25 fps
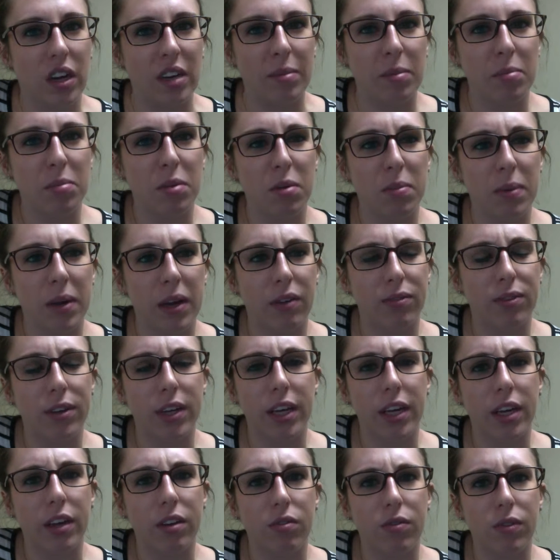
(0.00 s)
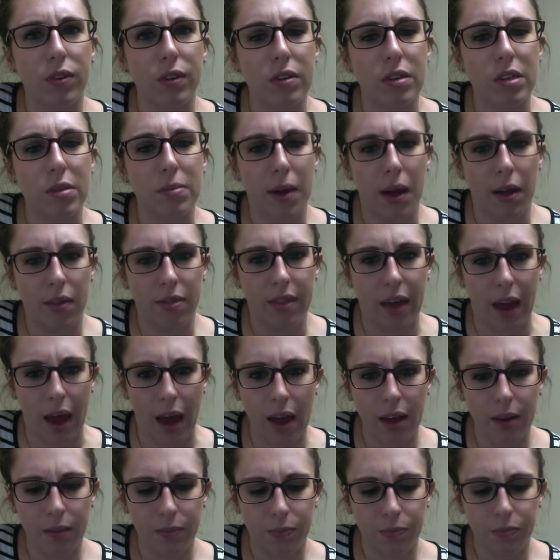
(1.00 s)
I remember being really confused about
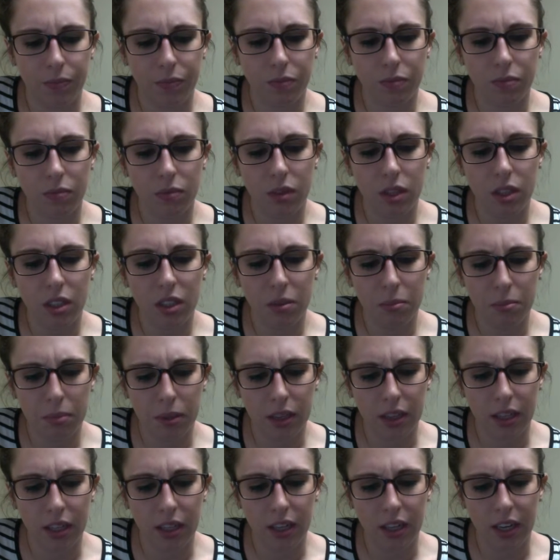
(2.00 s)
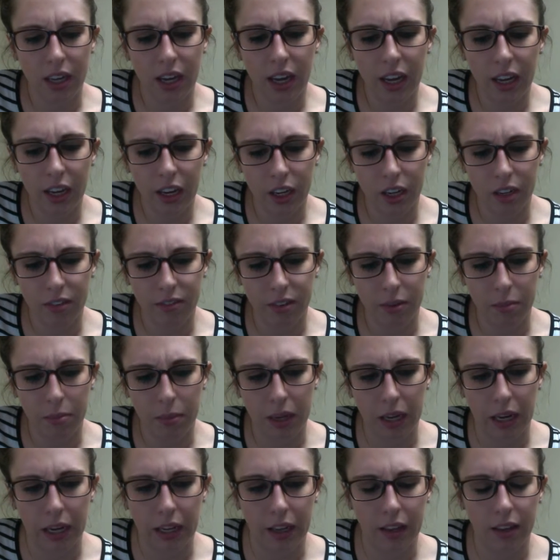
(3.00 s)
that. But the kicker for
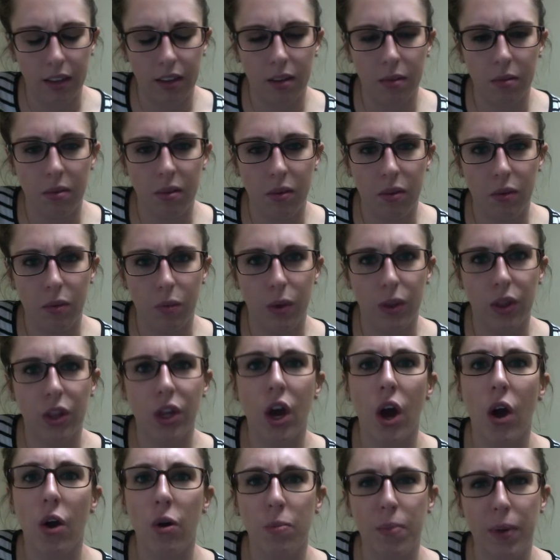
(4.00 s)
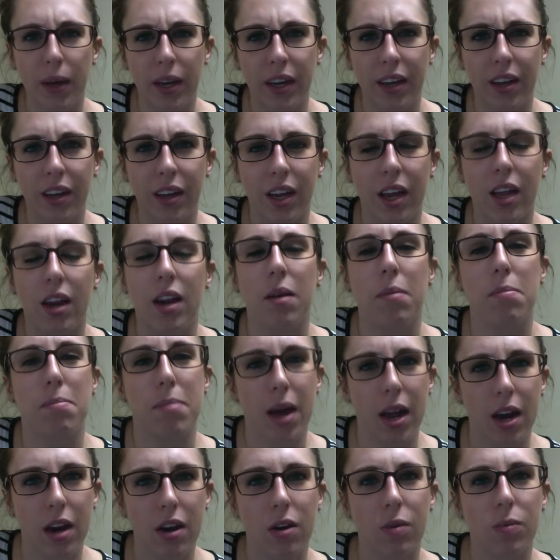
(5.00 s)
me, like with coping and getting
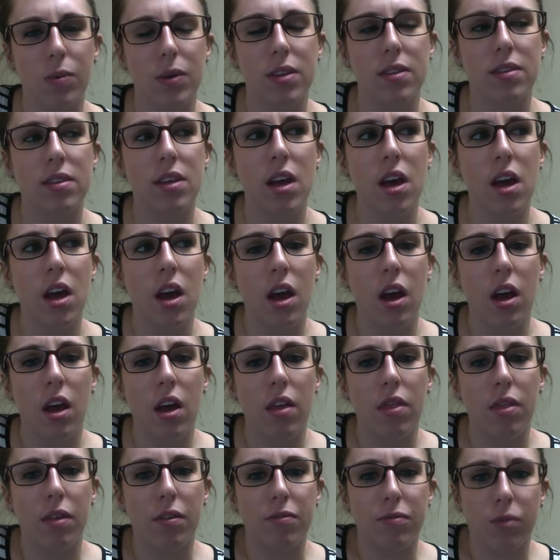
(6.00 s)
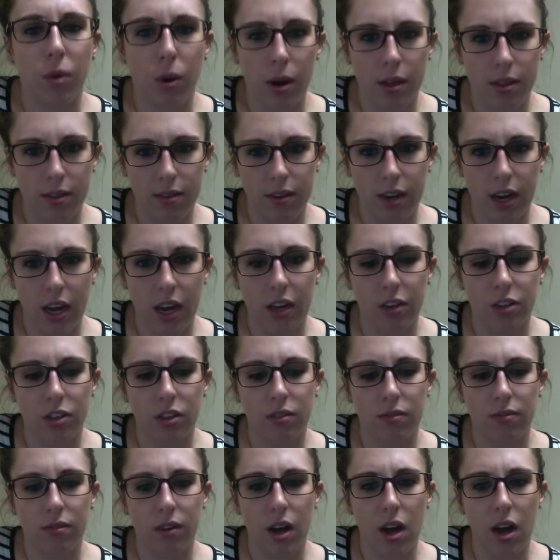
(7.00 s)
better, was the 4th stage
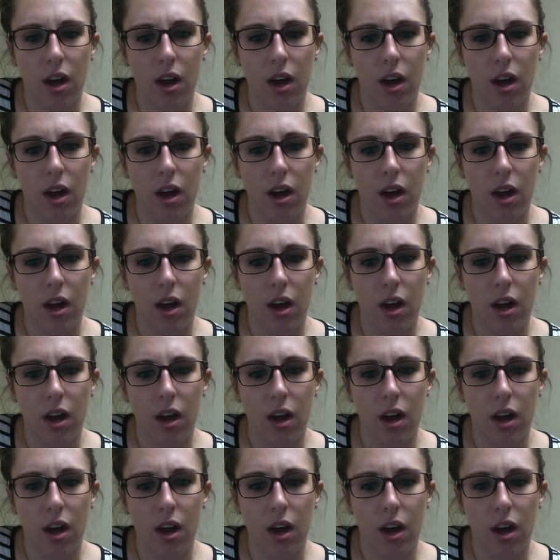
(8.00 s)
of